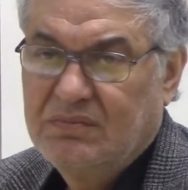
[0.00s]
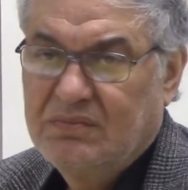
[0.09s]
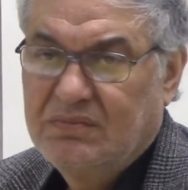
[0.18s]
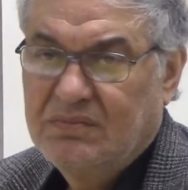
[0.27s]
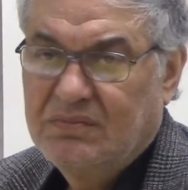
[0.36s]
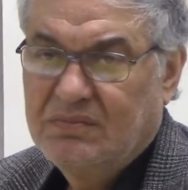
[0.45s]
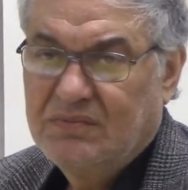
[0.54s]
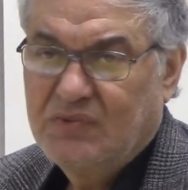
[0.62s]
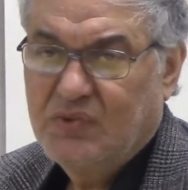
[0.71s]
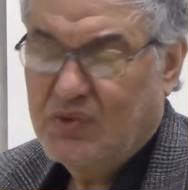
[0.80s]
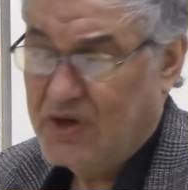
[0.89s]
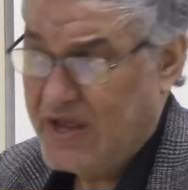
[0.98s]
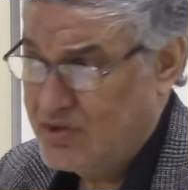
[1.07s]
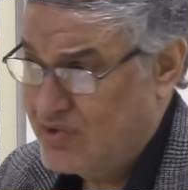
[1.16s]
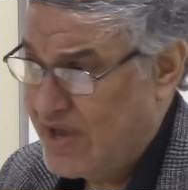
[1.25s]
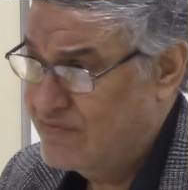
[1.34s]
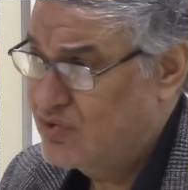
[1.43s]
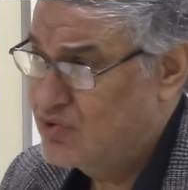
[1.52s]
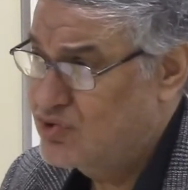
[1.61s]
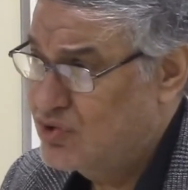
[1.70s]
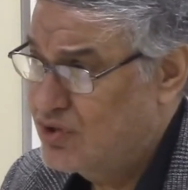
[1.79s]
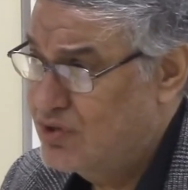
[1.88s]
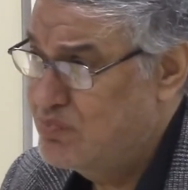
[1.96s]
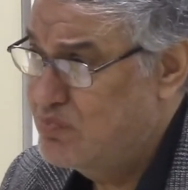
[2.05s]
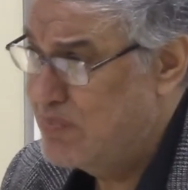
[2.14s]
Would like to have your children melting in